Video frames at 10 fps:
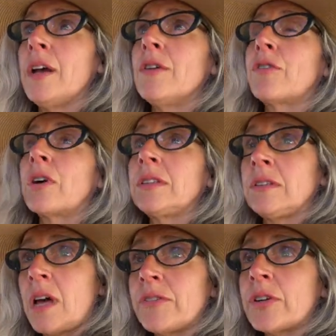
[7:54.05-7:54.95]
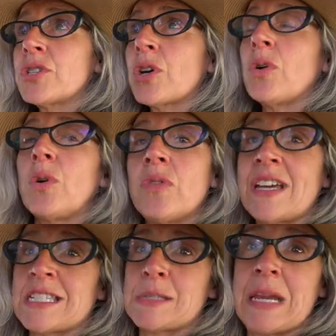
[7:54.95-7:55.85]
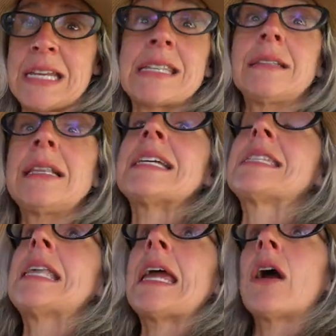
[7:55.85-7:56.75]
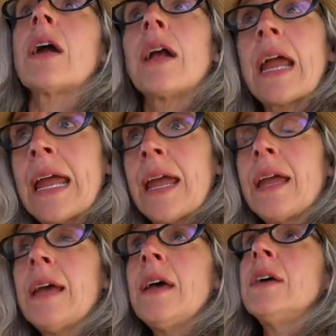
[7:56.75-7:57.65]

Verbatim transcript: for a lover to hold that space unless they are a